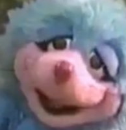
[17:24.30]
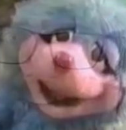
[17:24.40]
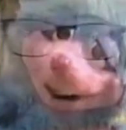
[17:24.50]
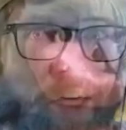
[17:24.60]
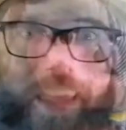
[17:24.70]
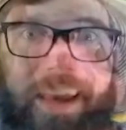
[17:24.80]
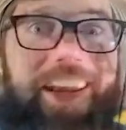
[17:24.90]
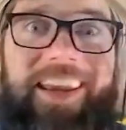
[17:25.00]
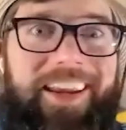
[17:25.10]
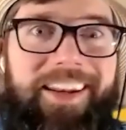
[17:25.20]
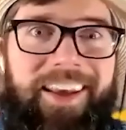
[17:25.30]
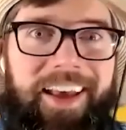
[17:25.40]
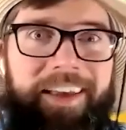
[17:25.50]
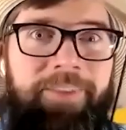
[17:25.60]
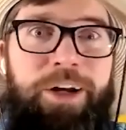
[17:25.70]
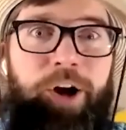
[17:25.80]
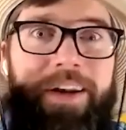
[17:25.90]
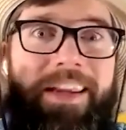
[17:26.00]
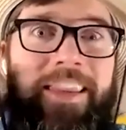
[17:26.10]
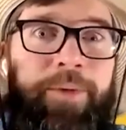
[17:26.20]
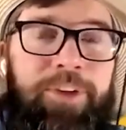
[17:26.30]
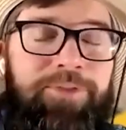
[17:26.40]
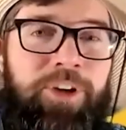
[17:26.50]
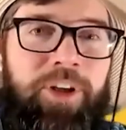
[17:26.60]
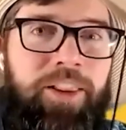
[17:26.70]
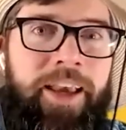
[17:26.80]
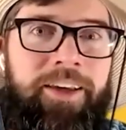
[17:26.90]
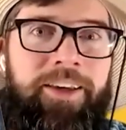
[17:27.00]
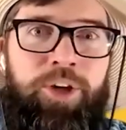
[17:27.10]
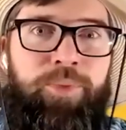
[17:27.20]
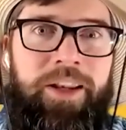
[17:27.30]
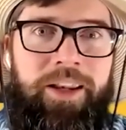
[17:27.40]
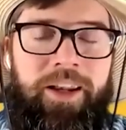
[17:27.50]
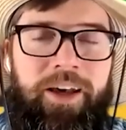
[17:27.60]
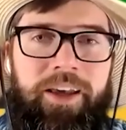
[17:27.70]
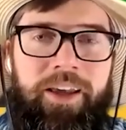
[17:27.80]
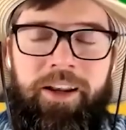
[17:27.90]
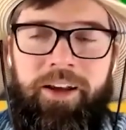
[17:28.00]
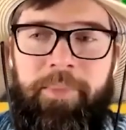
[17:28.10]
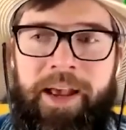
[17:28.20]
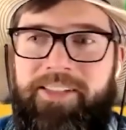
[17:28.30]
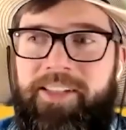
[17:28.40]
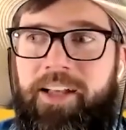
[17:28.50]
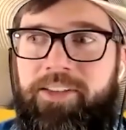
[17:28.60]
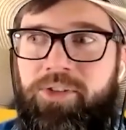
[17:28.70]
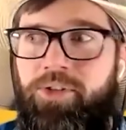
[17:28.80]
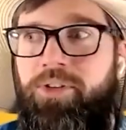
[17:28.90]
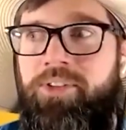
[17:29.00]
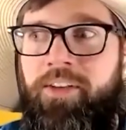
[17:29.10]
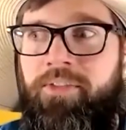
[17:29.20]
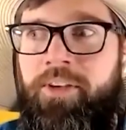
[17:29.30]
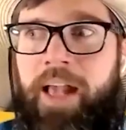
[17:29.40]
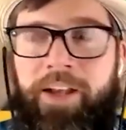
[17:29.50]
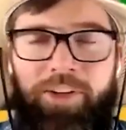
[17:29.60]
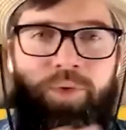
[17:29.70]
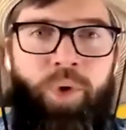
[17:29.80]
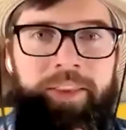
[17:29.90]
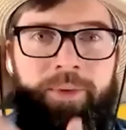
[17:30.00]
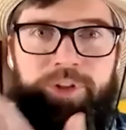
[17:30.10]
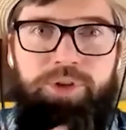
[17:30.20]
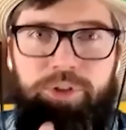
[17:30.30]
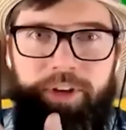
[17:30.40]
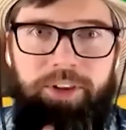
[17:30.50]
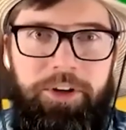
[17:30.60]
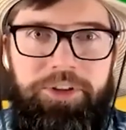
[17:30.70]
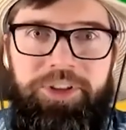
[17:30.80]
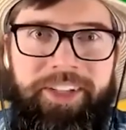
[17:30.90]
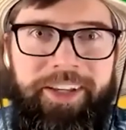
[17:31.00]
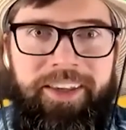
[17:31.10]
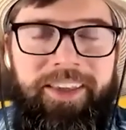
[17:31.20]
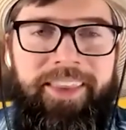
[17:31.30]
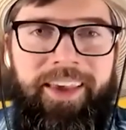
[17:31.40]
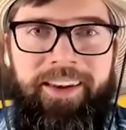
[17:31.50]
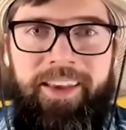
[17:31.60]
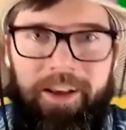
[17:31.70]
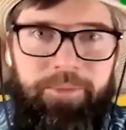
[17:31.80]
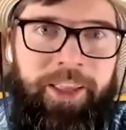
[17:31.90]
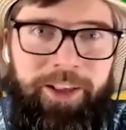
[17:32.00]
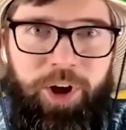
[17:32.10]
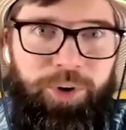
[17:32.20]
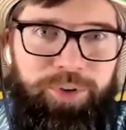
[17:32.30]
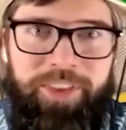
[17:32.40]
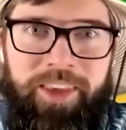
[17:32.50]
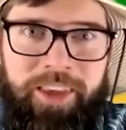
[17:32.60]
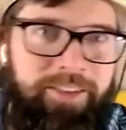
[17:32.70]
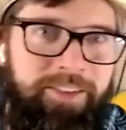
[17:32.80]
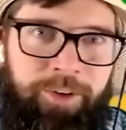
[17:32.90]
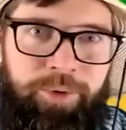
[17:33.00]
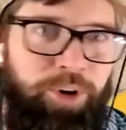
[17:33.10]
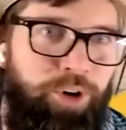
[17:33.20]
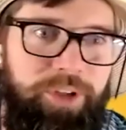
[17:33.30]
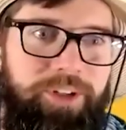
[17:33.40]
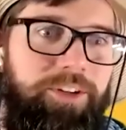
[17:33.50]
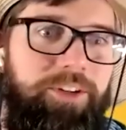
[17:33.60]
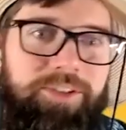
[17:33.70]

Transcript: That's all they need. We don't need them to feel like a human in a mascot suit or something. I just want them to do their little shtick and then play along with the kids like we normally do.